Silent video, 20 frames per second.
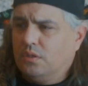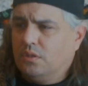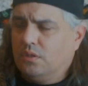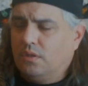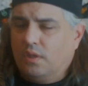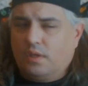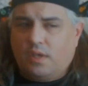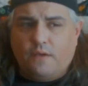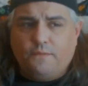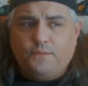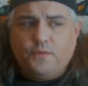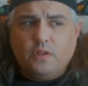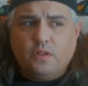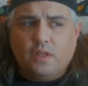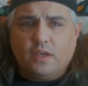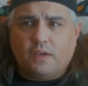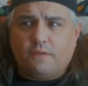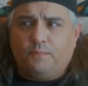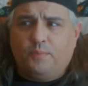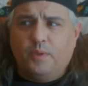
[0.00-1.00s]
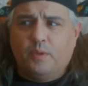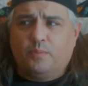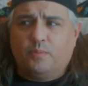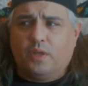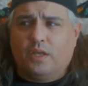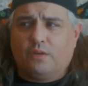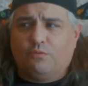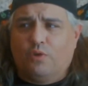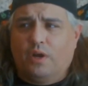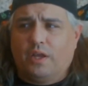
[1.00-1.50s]
Like, I feel like if people
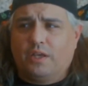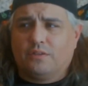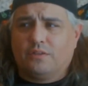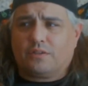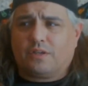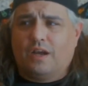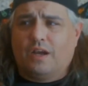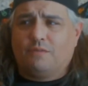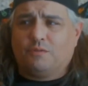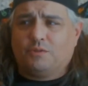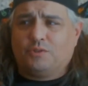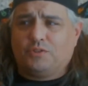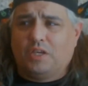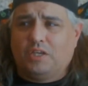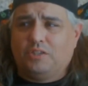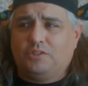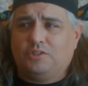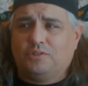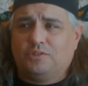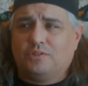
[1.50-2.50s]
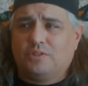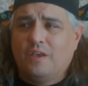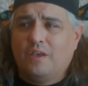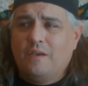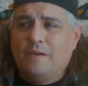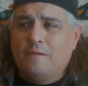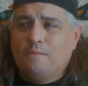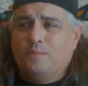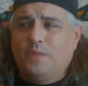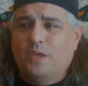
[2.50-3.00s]
had regular conversations,
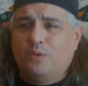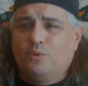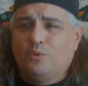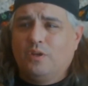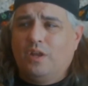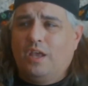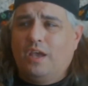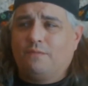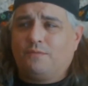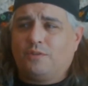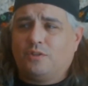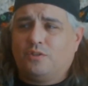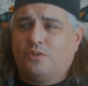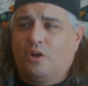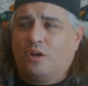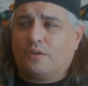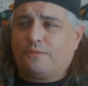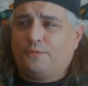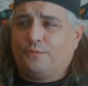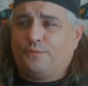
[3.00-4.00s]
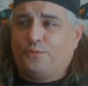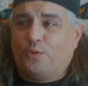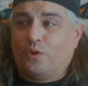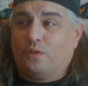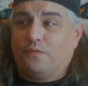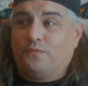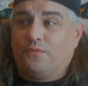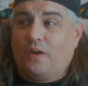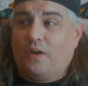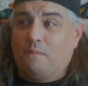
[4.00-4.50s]
they wouldn't have to talk for
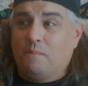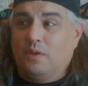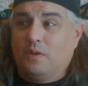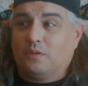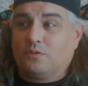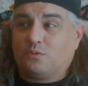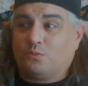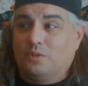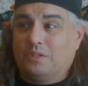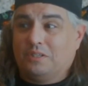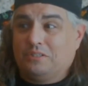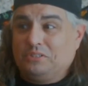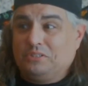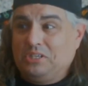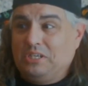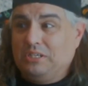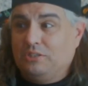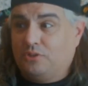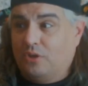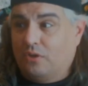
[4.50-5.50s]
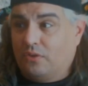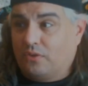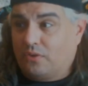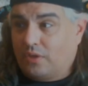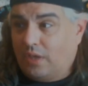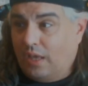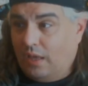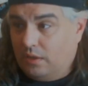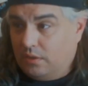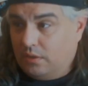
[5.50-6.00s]
45 minutes when they see each other again.